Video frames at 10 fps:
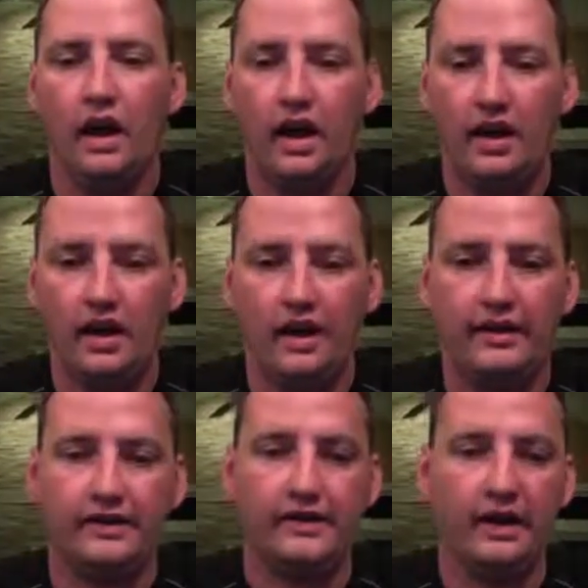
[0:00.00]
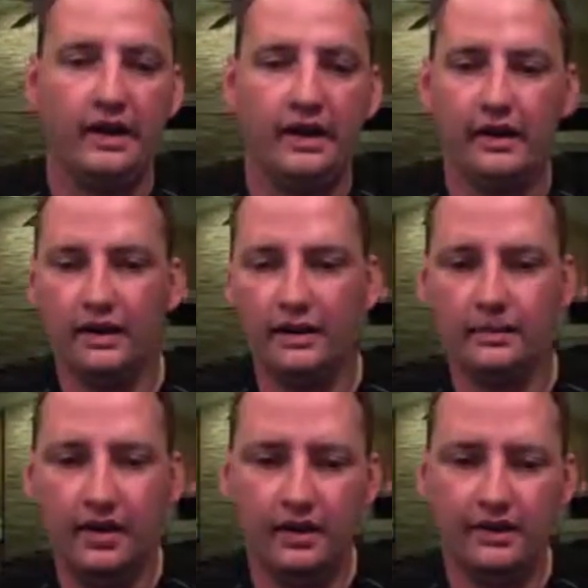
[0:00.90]
all right.
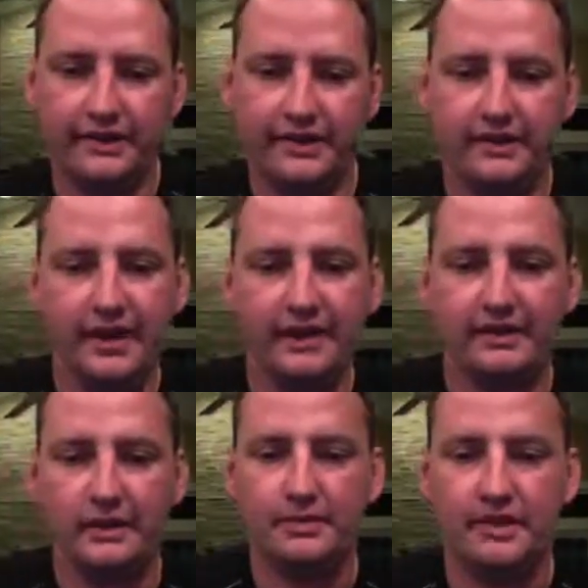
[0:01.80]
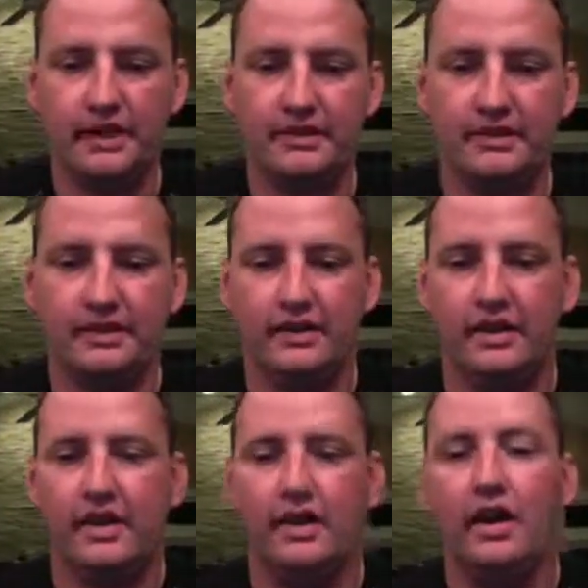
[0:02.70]
Let's see. Next update.
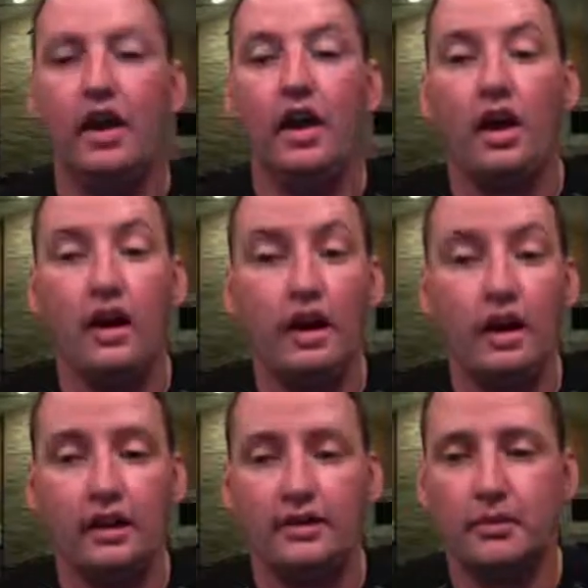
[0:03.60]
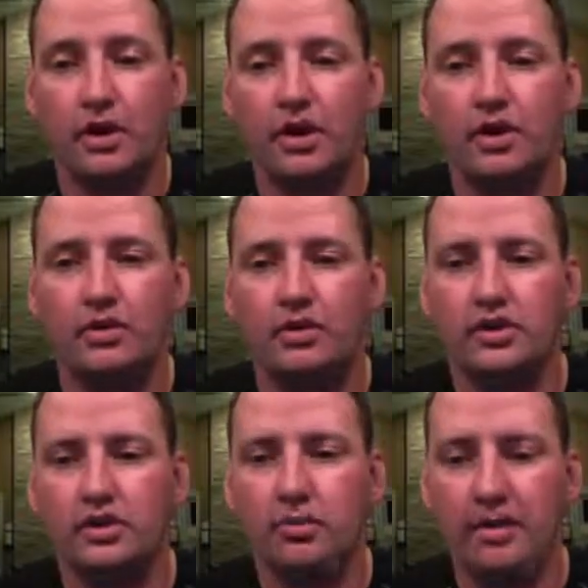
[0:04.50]
Tomorrow,
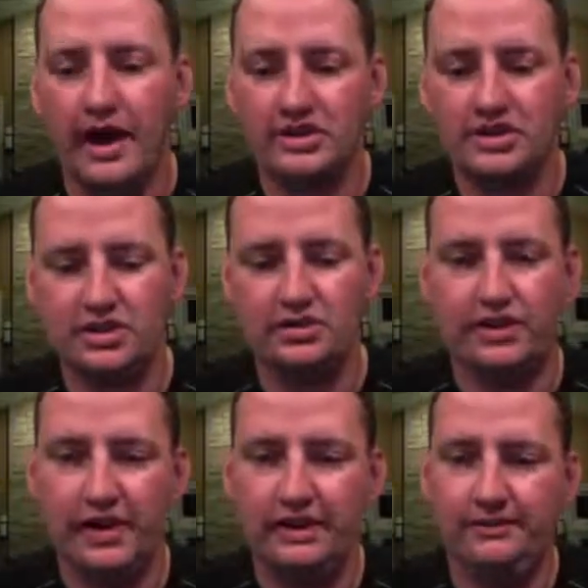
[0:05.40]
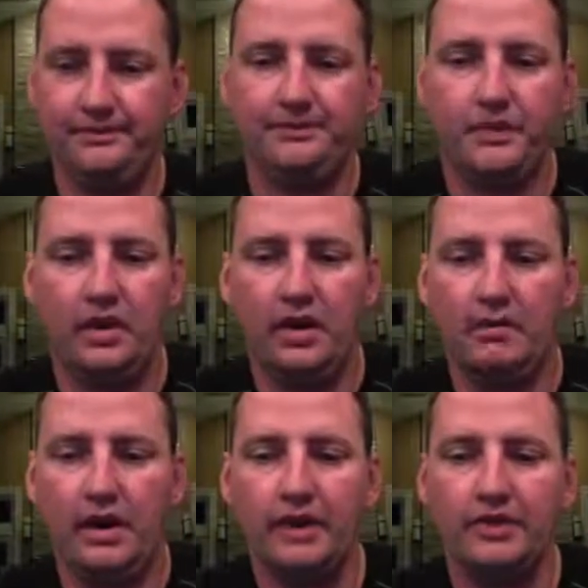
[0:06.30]
good old Patch Tuesday.
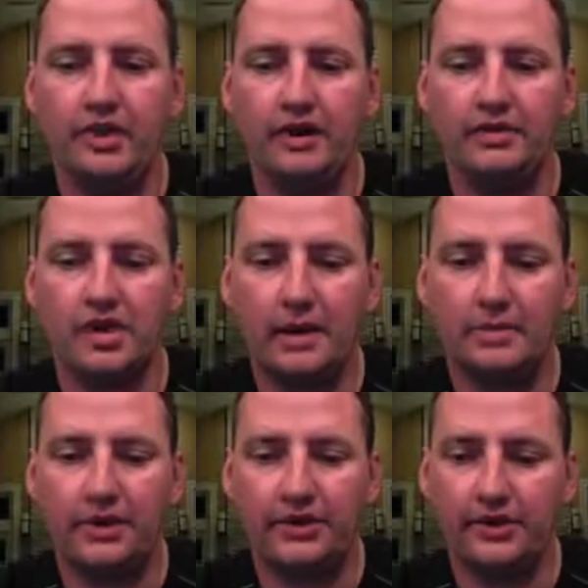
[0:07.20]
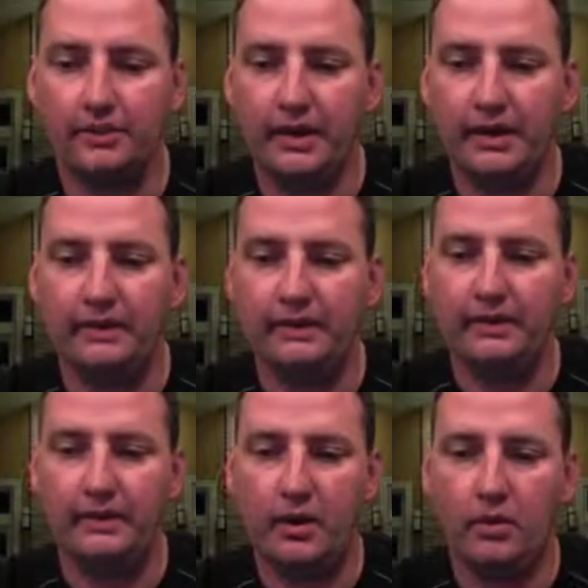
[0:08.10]
Microsoft dropped us some hints
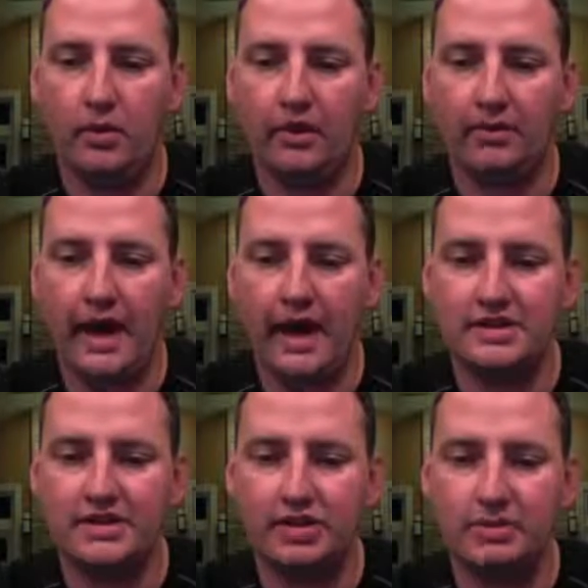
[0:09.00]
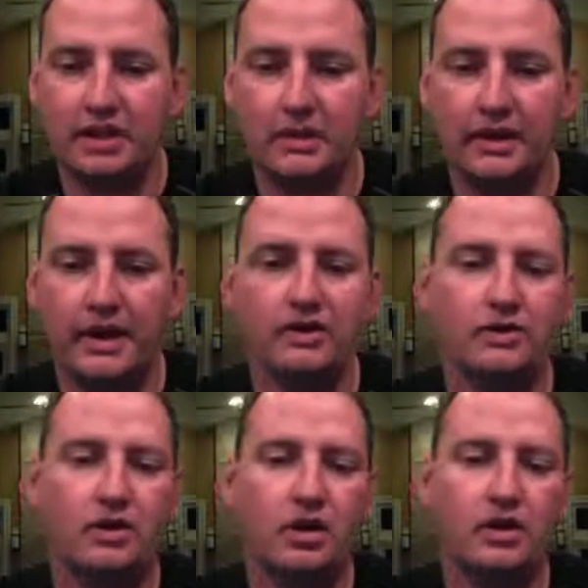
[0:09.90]
about one of the patches that'll be coming out
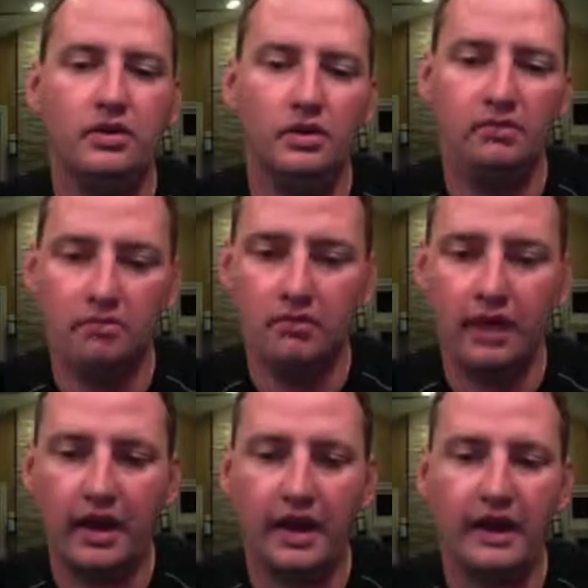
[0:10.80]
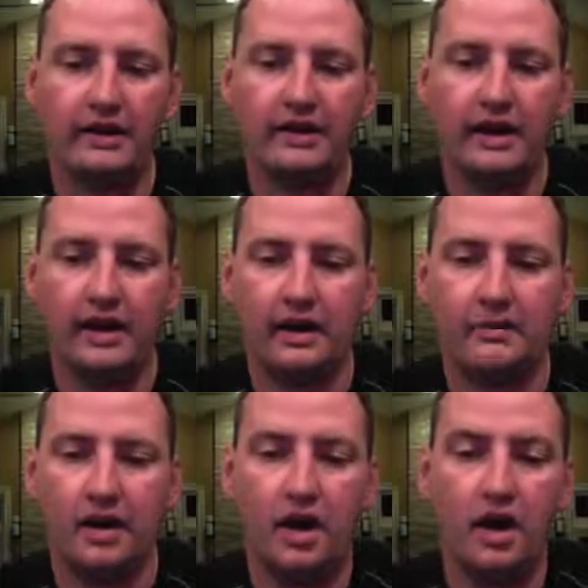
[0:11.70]
tomorrow, and
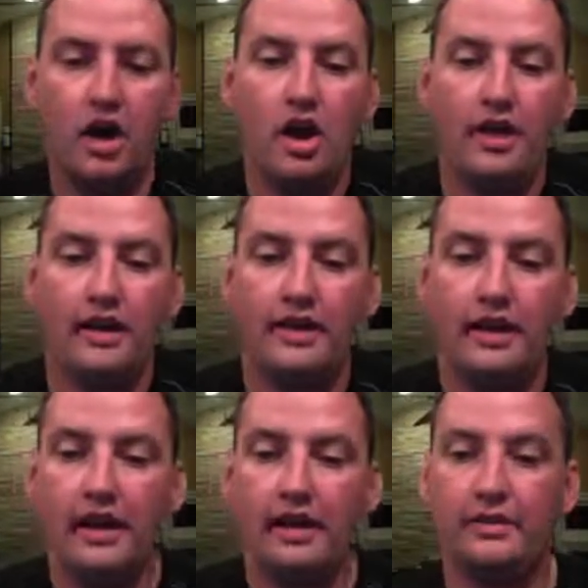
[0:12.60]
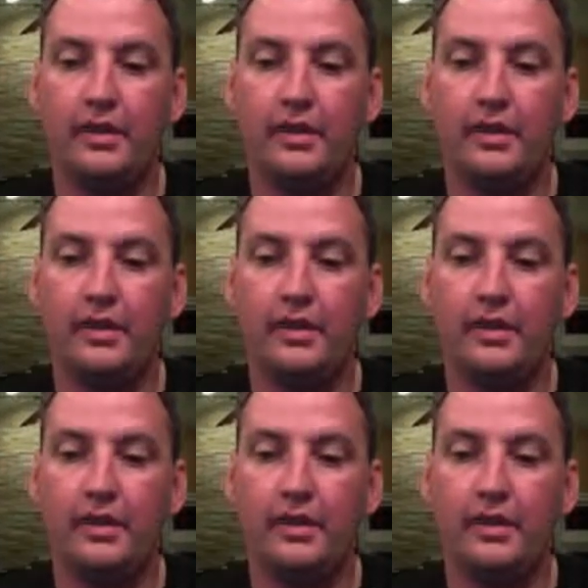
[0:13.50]
the